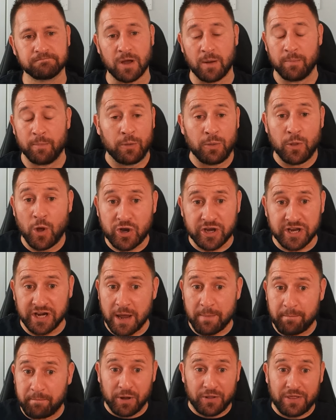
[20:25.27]
I'm not knocking
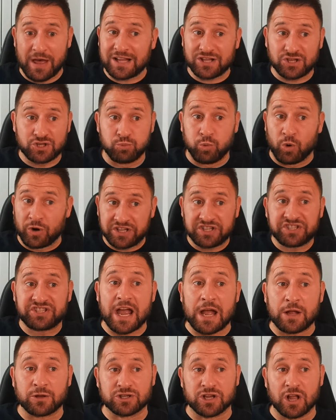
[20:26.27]
it, but that's what it
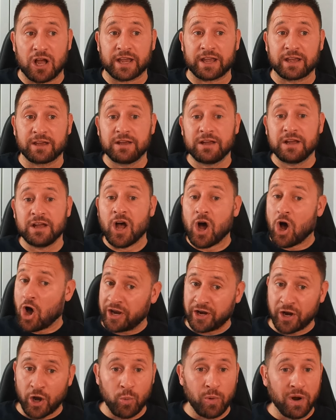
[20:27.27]
sounds like.
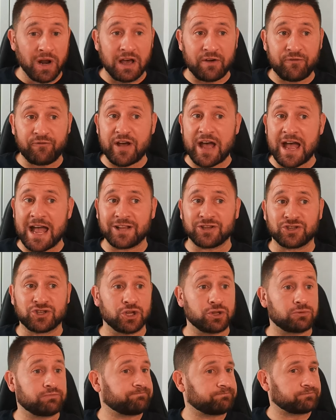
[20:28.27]
I know we'll have fans
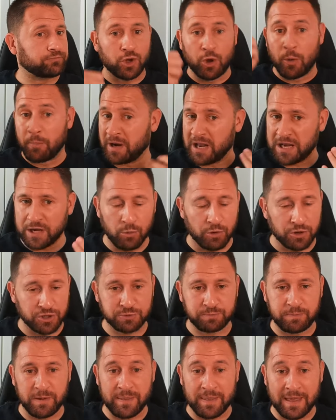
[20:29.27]
that completely want to
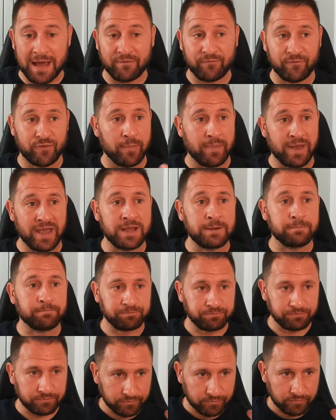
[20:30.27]
spin that. For
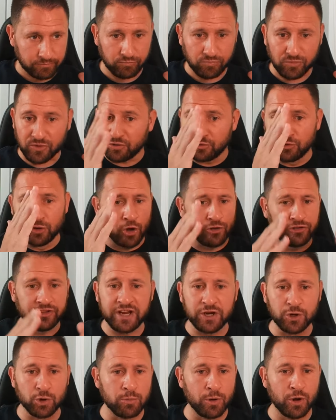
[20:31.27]
me, not
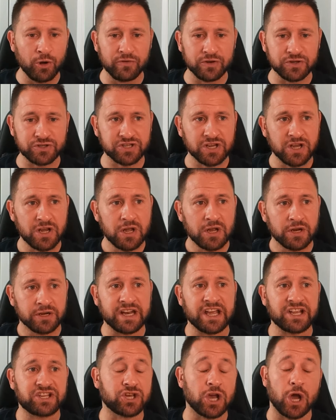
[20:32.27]
needle movers.
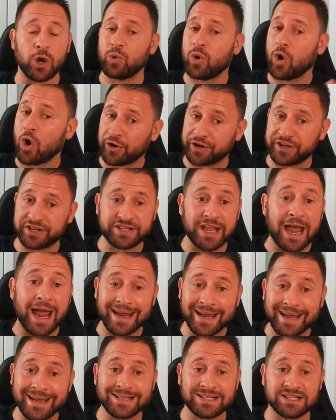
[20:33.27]
Neto on his
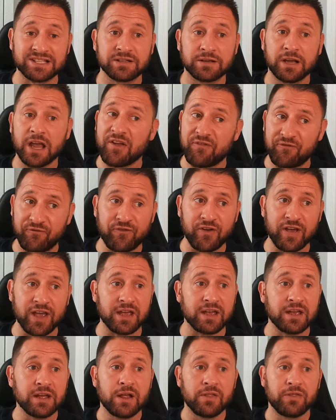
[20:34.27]
day is, if
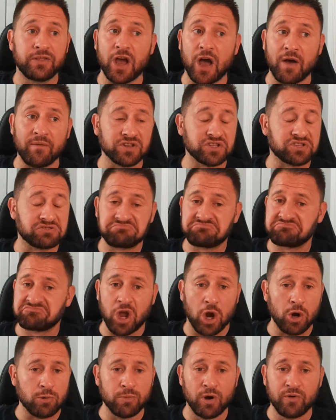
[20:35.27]
fit. The others
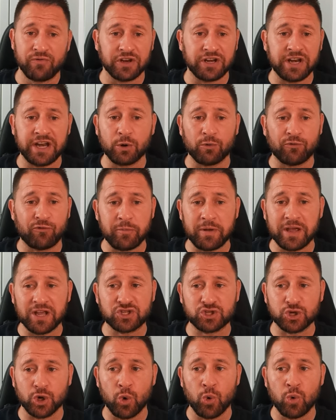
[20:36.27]
don't move the needle for me
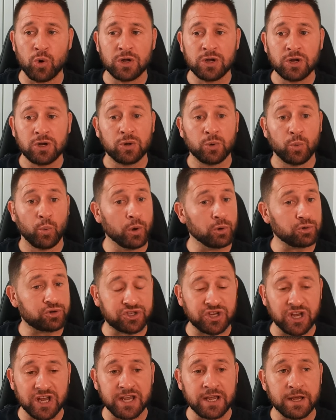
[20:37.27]
at all. We'll
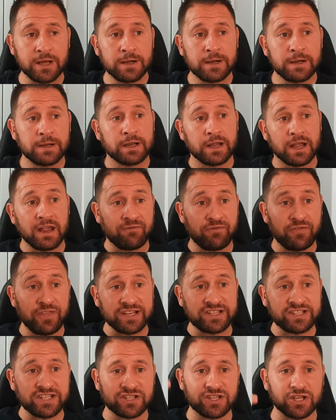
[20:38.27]
see. If
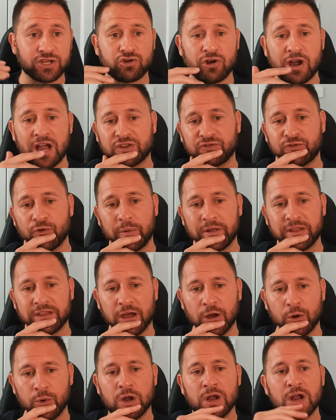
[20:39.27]
this is the transfer
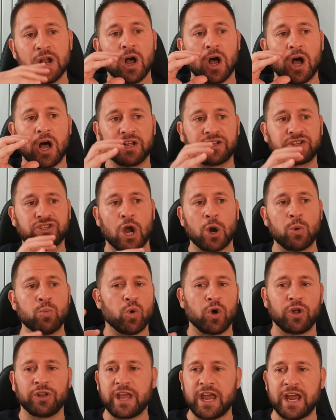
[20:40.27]
window, I don't
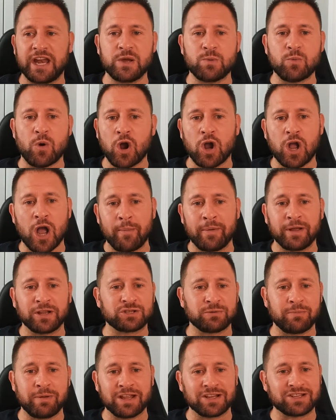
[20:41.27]
want anyone coming
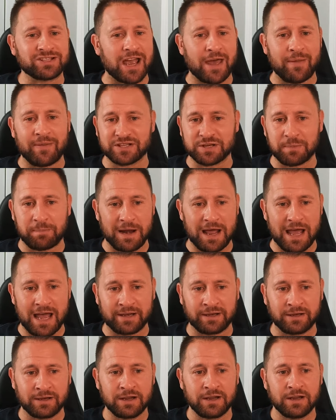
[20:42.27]
to me and saying there's a
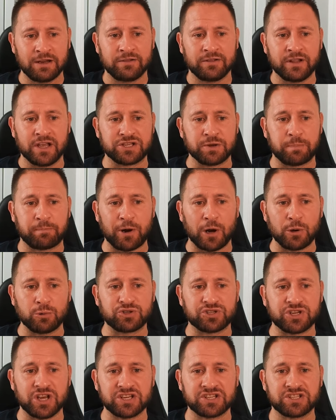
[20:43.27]
plan, there's a
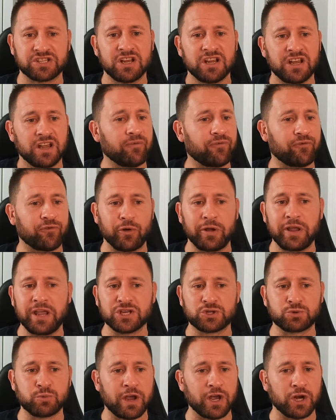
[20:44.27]
process. In 3
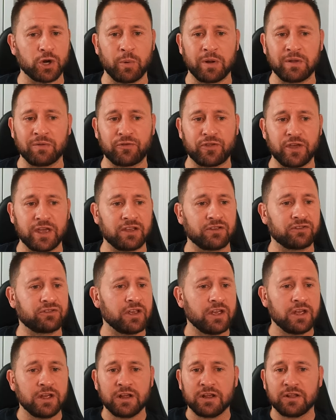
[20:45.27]
years, we're going to win
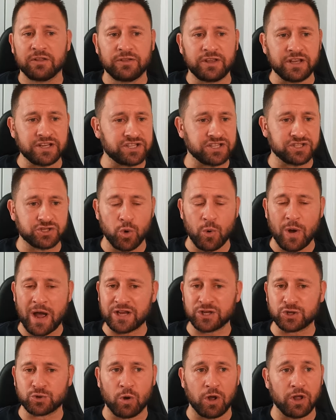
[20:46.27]
things. This is who
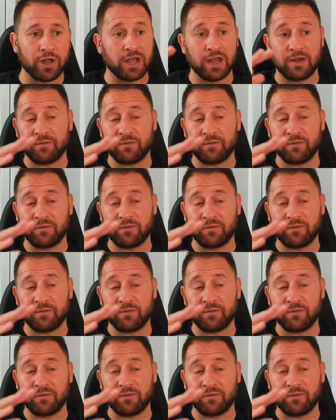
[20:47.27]
Ange wants.